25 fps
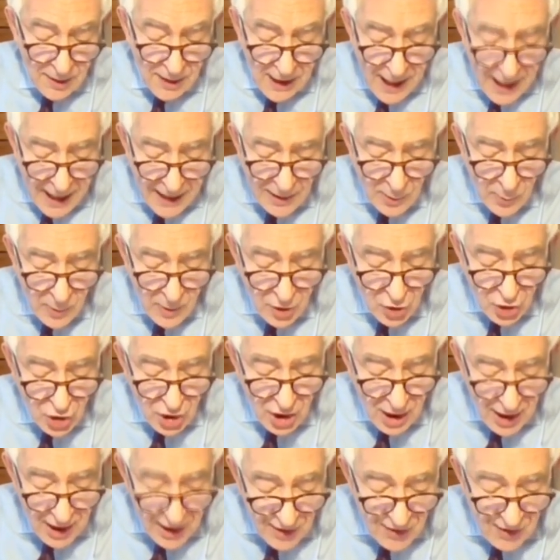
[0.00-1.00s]
The
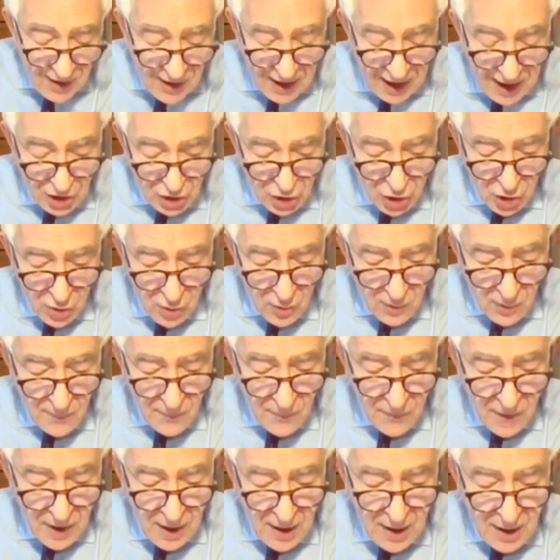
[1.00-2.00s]
language is an issue.
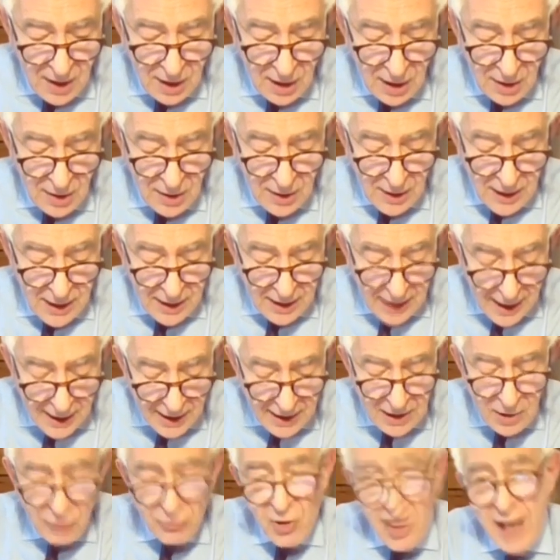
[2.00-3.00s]

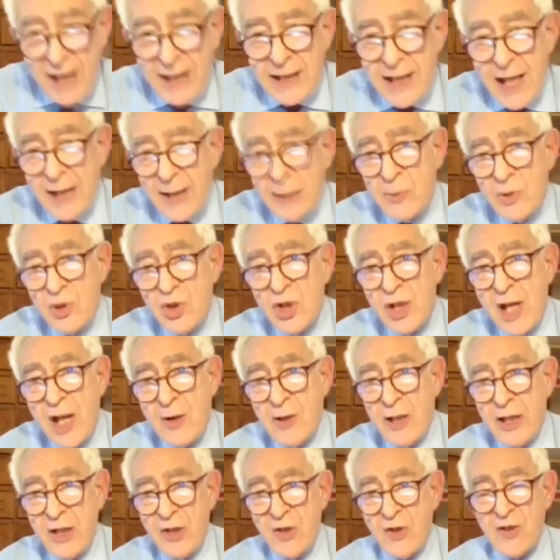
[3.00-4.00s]
Getting the right language
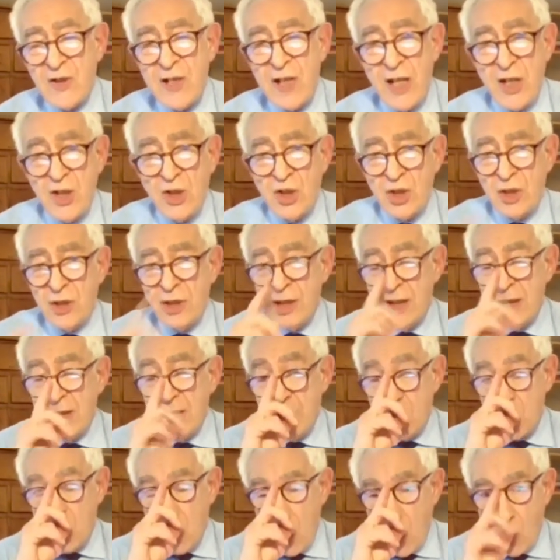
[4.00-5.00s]
in our legislation
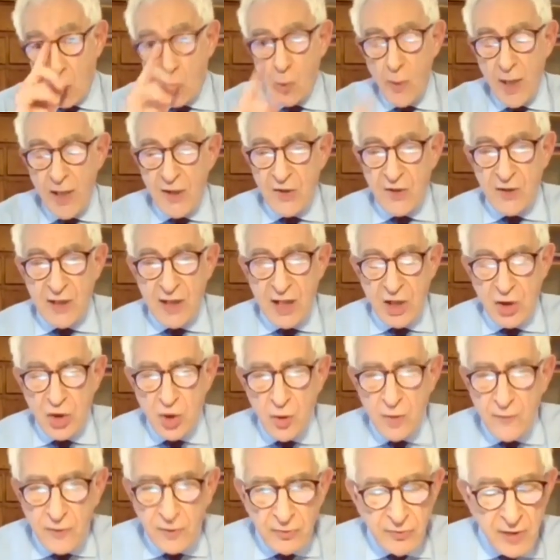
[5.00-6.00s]
is always an
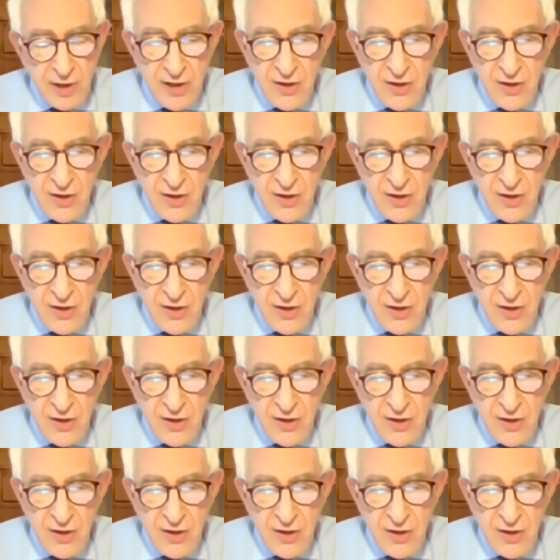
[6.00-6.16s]
issue for